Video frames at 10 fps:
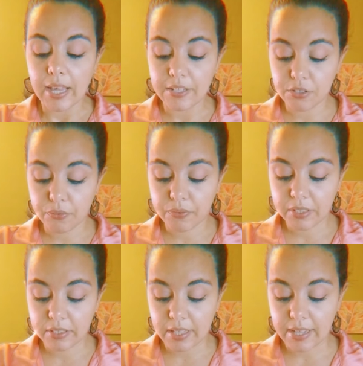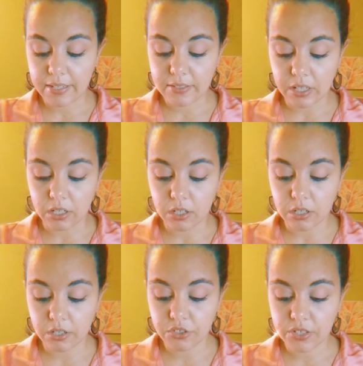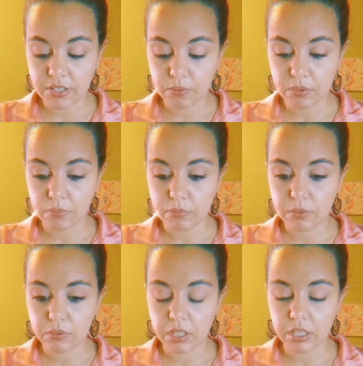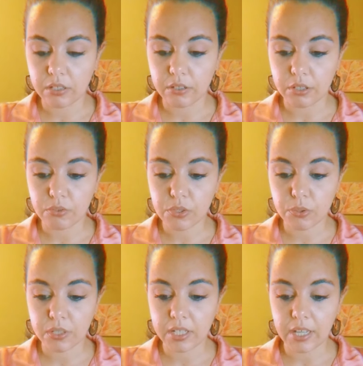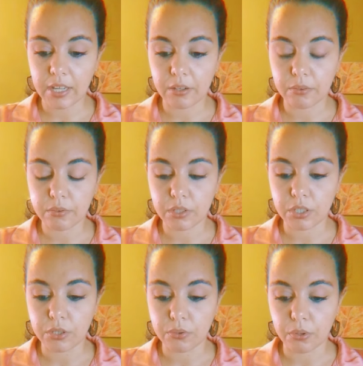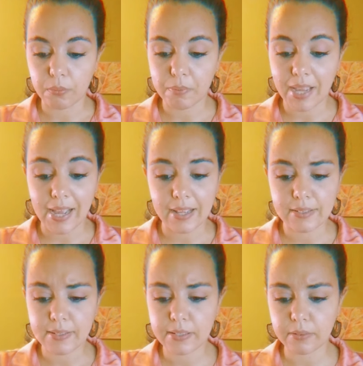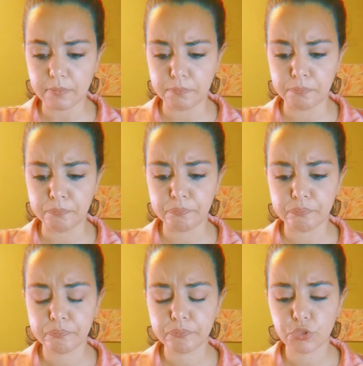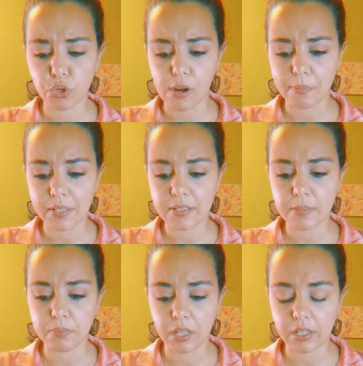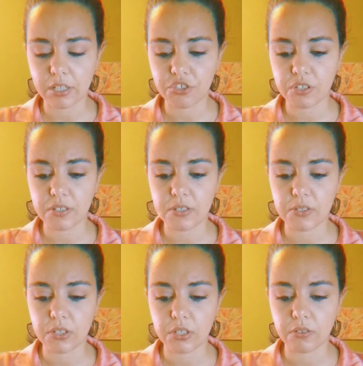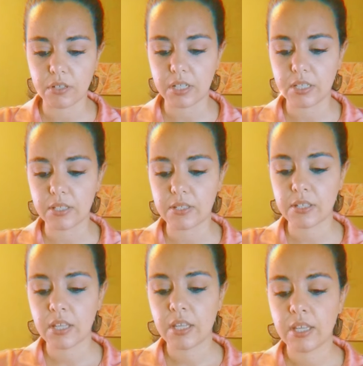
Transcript: I do feel that unconsciously with the moon here, you're sorting out your past traumas, blockages, insecurities,